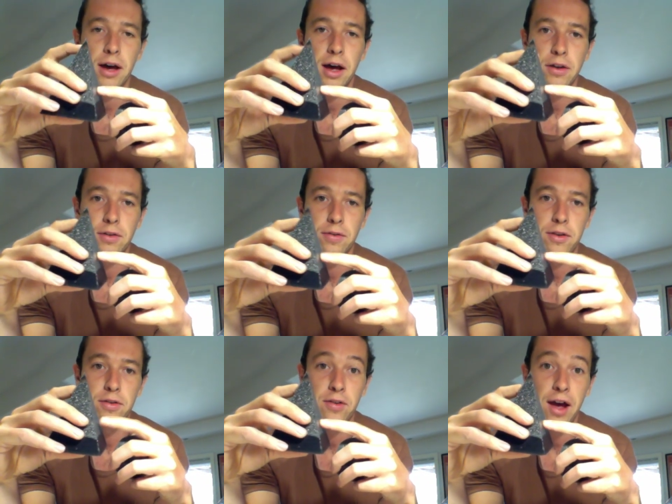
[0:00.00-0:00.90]
use
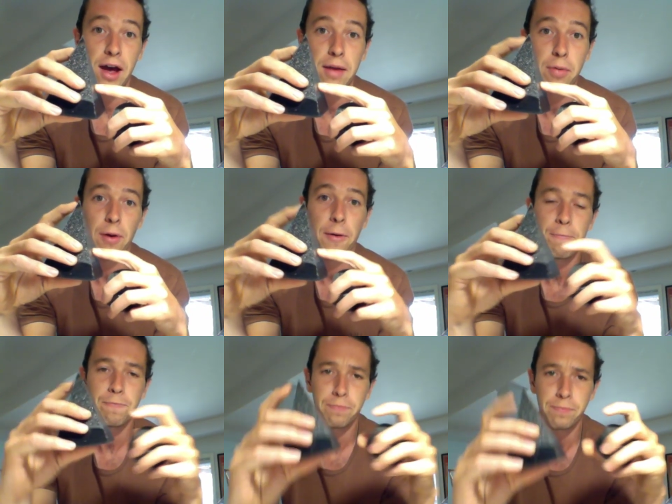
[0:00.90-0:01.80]
this shape,
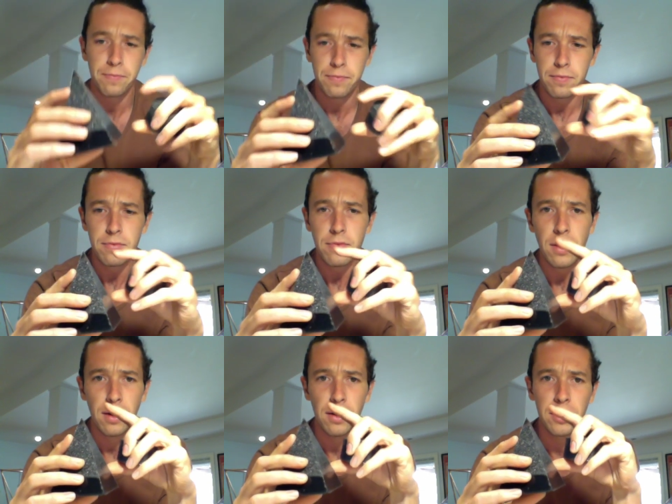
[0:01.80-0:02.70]

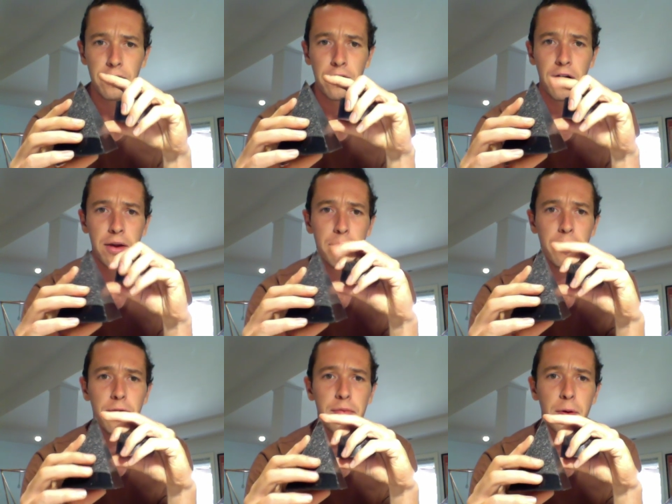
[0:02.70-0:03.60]
I'm going to try and
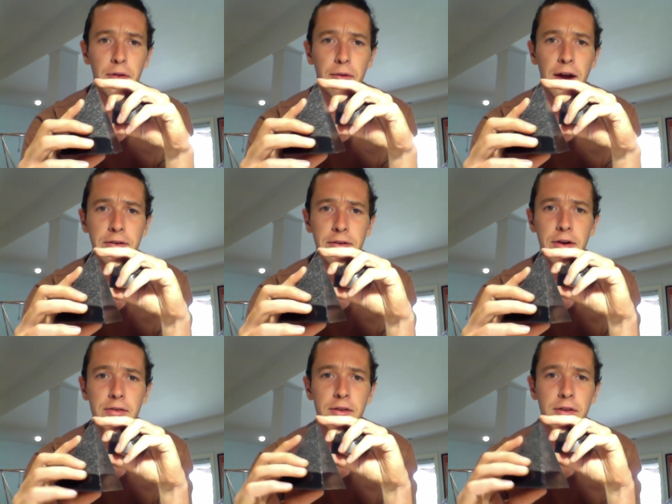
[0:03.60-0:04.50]
improve upon the
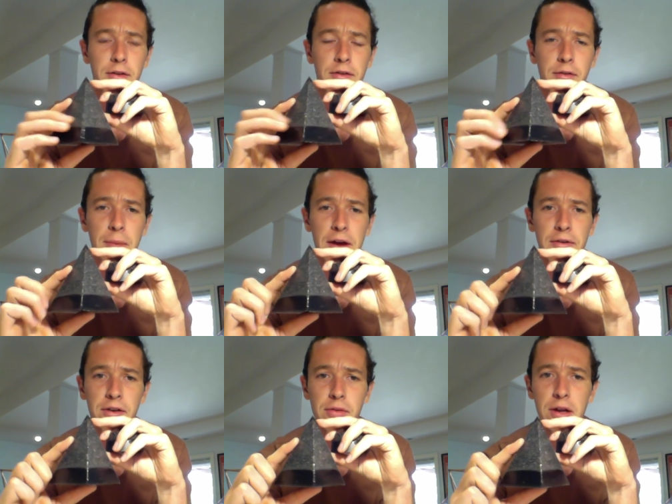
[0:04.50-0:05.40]
ratios in the crystal
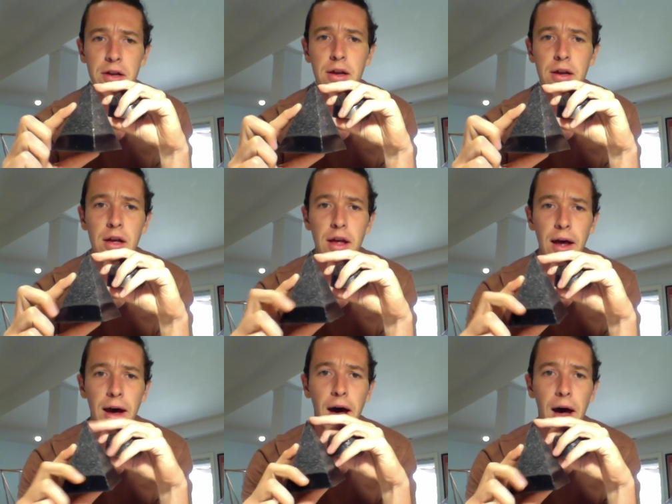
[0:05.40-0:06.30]
matrix a bit.
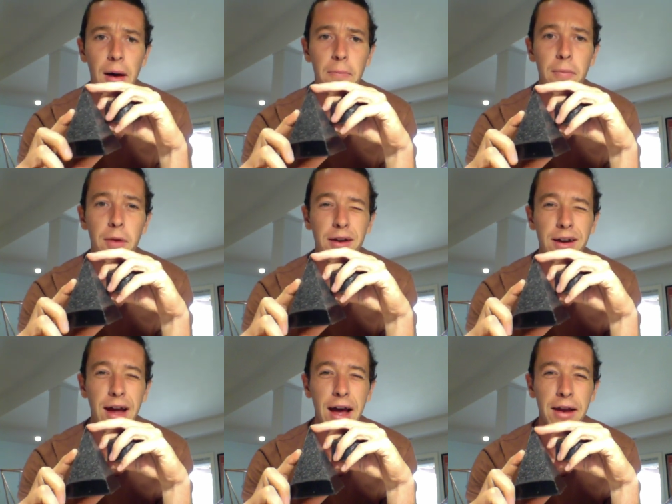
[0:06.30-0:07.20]
I'm
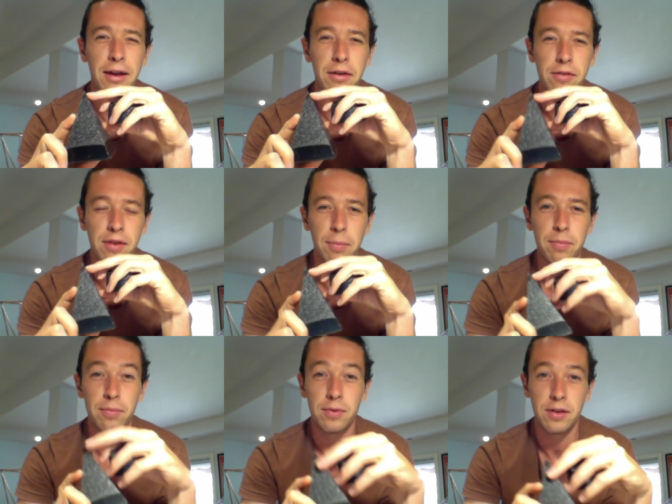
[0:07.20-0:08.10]
going to add in
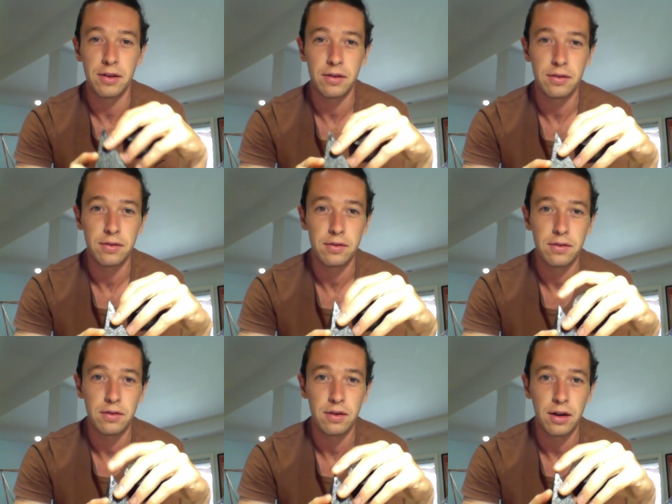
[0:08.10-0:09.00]

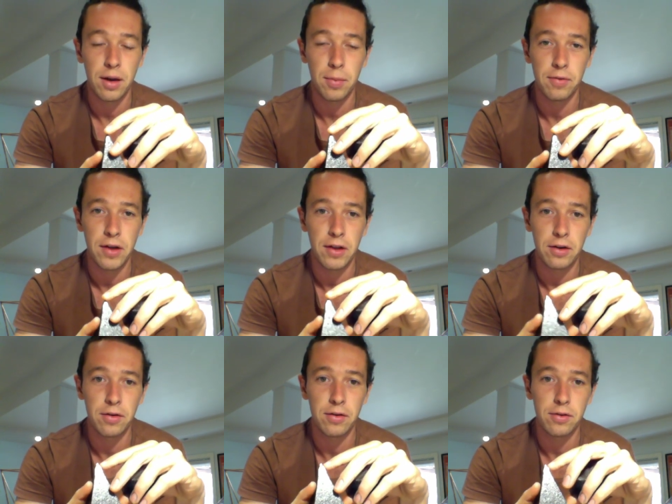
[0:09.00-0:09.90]
a couple of other
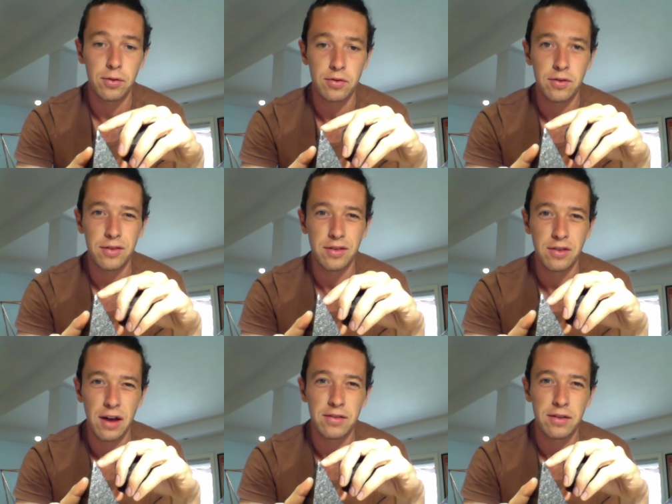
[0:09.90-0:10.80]
crystals, just
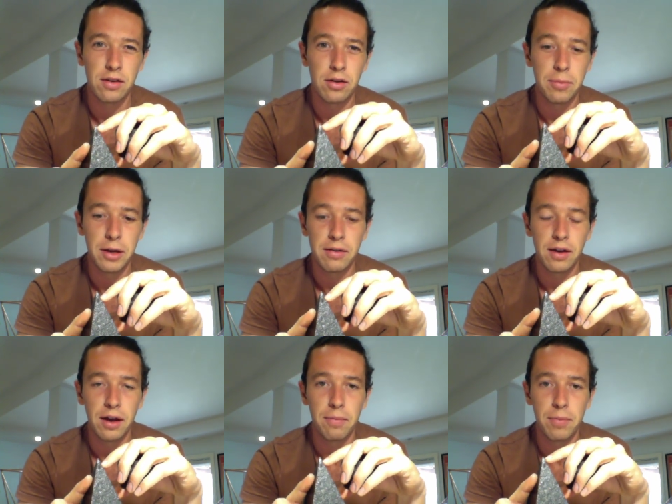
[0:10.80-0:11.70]
adjust it a little bit to
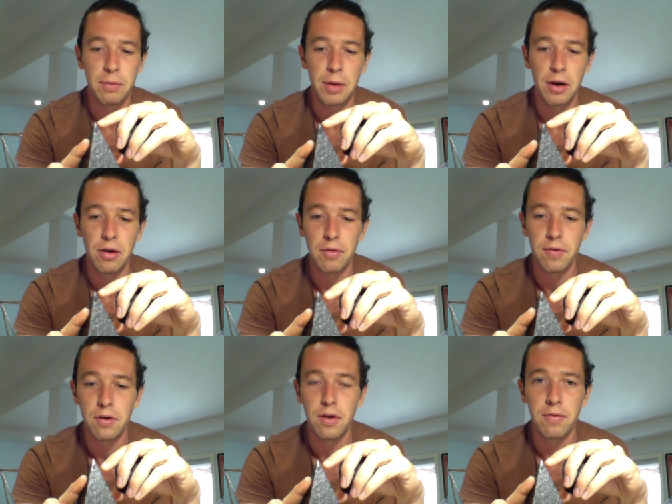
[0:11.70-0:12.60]
get a bit better
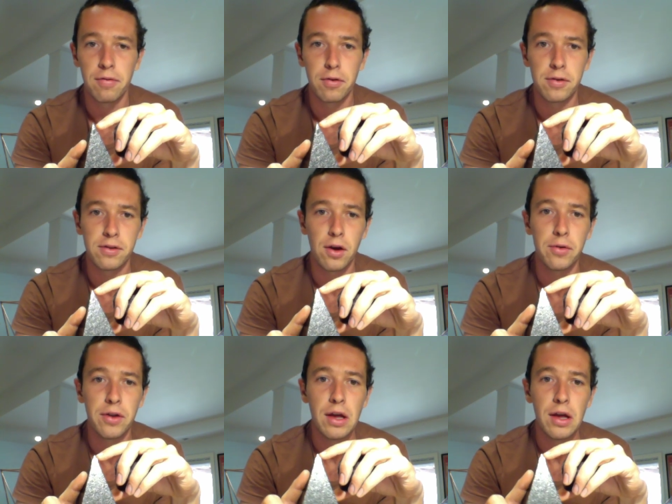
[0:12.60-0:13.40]
of a result.